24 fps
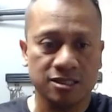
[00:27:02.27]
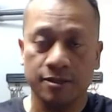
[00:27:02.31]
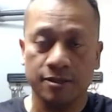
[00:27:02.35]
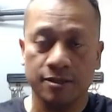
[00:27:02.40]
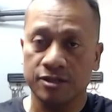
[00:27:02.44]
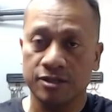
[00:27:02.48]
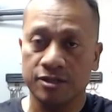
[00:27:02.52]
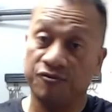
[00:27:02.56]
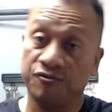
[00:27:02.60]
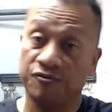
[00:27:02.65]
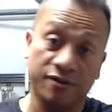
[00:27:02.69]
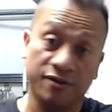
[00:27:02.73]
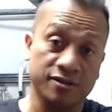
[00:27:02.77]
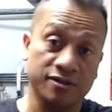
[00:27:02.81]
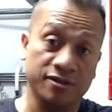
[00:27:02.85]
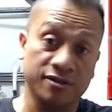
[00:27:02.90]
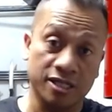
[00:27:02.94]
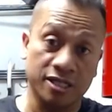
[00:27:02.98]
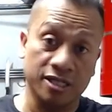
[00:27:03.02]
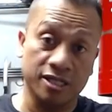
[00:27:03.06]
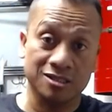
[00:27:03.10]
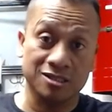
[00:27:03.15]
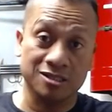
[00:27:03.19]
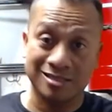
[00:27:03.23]
It's very,
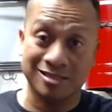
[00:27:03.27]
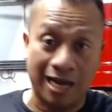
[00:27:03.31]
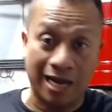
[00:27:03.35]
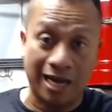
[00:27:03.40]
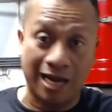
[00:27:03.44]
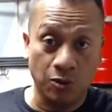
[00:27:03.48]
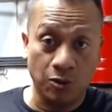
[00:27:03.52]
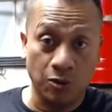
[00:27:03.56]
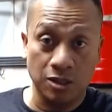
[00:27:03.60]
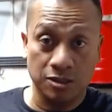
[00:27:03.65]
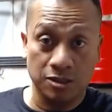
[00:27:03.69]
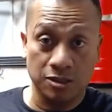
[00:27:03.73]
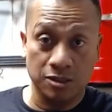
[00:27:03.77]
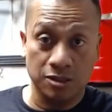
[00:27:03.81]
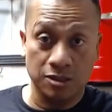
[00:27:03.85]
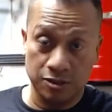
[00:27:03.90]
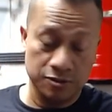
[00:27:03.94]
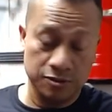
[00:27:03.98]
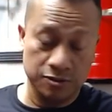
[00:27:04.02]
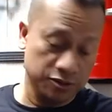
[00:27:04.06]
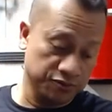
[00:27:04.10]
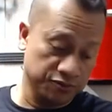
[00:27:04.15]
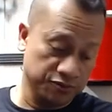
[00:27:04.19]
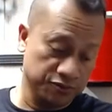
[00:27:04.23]
it's sour, you know,
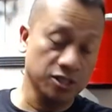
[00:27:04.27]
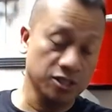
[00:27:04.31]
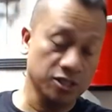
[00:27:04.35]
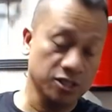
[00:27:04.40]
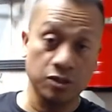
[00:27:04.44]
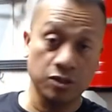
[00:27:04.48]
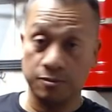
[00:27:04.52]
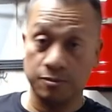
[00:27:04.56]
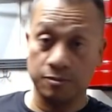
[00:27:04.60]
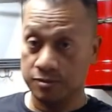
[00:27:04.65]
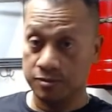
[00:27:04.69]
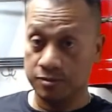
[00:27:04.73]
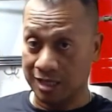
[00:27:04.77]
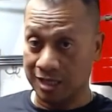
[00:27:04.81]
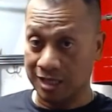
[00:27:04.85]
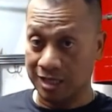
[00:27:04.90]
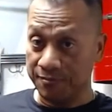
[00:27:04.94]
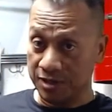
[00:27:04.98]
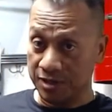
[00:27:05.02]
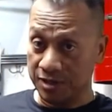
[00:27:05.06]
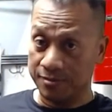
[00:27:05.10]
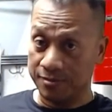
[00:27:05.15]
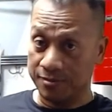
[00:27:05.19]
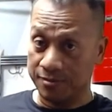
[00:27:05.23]
it's really good. Tom
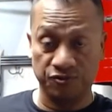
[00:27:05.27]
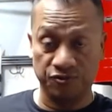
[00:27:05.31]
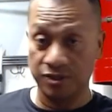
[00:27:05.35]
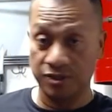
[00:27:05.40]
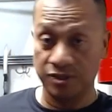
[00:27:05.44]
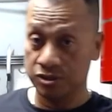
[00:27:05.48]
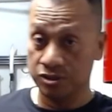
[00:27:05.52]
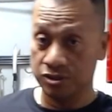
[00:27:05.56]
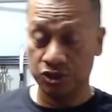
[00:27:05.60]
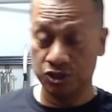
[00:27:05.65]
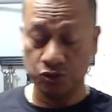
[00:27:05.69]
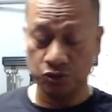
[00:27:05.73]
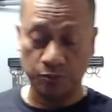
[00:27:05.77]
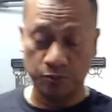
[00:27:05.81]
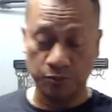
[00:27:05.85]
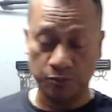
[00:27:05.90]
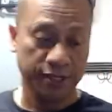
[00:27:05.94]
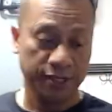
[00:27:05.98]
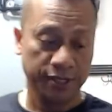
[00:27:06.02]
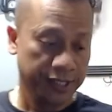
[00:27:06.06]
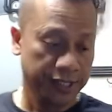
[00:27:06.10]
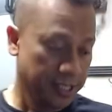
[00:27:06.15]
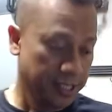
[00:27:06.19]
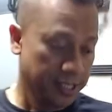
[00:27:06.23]
Yum is really good soup.
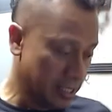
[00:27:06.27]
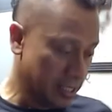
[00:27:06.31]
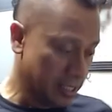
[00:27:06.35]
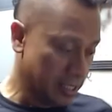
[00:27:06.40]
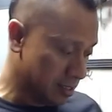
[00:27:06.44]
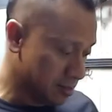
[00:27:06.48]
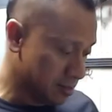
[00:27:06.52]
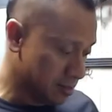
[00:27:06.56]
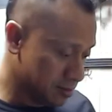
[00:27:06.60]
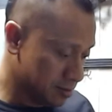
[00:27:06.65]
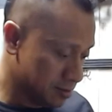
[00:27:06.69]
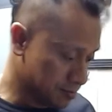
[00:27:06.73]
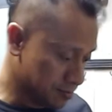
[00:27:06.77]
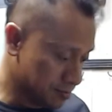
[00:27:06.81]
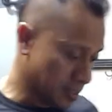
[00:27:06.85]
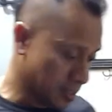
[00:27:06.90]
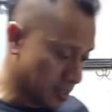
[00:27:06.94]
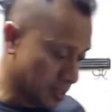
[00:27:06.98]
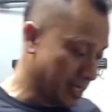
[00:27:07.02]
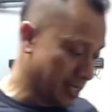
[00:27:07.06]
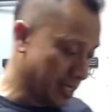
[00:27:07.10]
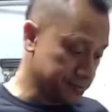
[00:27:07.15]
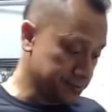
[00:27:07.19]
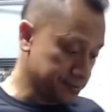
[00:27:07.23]

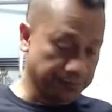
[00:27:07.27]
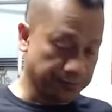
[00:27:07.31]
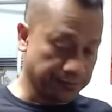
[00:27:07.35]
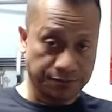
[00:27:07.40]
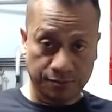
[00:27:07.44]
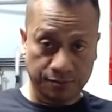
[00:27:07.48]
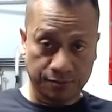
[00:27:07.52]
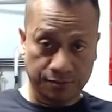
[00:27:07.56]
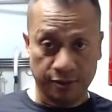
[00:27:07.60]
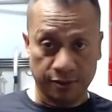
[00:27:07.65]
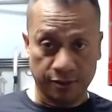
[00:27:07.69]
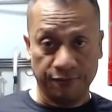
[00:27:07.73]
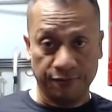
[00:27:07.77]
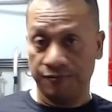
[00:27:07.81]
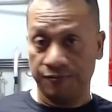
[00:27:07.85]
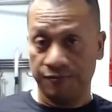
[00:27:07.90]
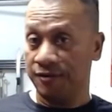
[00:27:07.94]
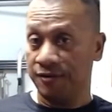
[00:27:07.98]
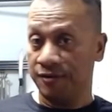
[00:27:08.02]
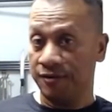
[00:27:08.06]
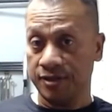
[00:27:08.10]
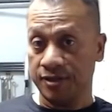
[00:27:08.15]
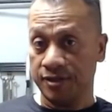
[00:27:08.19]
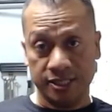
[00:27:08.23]
Again,
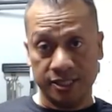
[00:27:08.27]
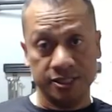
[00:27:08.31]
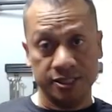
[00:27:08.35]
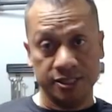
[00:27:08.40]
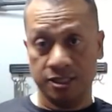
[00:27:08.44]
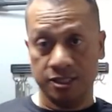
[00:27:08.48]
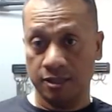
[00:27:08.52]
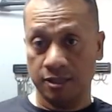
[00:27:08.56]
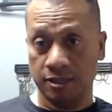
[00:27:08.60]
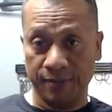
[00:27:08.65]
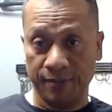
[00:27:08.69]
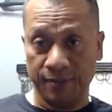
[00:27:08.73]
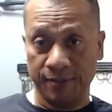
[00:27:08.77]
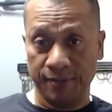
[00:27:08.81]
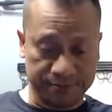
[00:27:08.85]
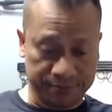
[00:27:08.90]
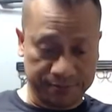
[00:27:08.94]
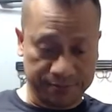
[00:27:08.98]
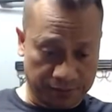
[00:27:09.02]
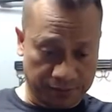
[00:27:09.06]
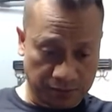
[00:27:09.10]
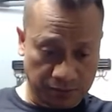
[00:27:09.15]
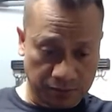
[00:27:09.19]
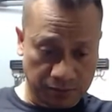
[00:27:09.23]
very easy to make.
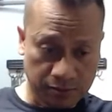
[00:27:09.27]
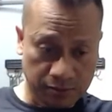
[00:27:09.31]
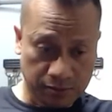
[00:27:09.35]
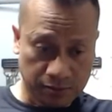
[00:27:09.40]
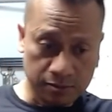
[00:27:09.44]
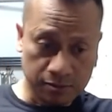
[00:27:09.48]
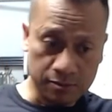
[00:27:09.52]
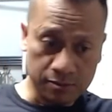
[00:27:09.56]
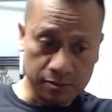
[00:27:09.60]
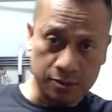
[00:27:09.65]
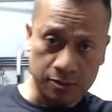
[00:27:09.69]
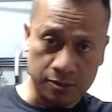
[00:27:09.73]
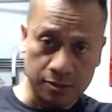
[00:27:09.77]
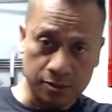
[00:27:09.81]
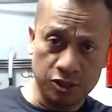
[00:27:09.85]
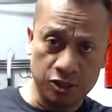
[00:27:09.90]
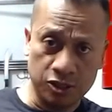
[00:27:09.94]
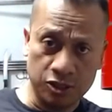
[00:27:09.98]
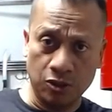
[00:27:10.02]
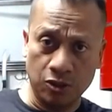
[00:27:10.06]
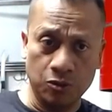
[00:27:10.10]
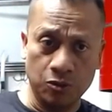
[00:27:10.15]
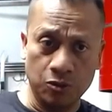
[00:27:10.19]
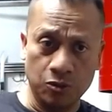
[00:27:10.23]

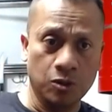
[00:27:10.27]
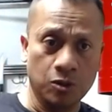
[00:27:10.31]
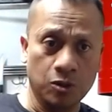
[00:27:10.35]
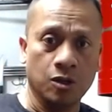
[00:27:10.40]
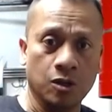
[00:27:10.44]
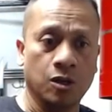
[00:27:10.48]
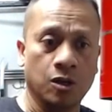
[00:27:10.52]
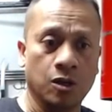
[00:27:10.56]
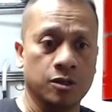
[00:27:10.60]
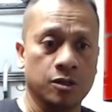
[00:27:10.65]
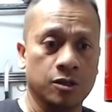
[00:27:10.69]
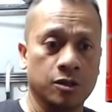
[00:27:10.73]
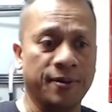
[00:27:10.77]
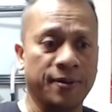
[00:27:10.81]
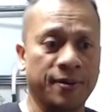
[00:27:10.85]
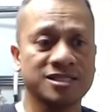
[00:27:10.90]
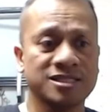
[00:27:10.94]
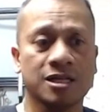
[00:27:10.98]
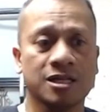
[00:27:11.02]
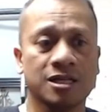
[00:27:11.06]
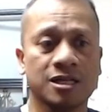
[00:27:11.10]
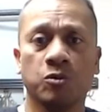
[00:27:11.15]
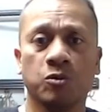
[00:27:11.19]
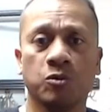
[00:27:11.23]
So, depends
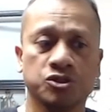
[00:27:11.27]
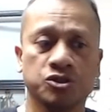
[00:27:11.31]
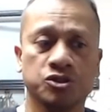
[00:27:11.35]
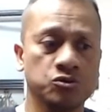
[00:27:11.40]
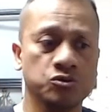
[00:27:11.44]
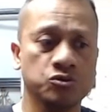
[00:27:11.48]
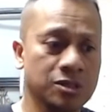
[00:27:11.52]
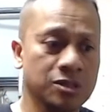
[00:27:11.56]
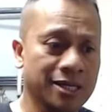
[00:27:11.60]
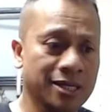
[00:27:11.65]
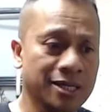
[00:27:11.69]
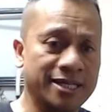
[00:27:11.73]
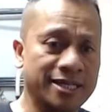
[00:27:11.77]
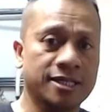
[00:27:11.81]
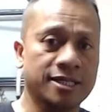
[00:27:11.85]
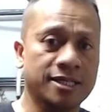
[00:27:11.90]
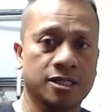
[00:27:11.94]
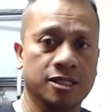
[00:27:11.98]
on what you like.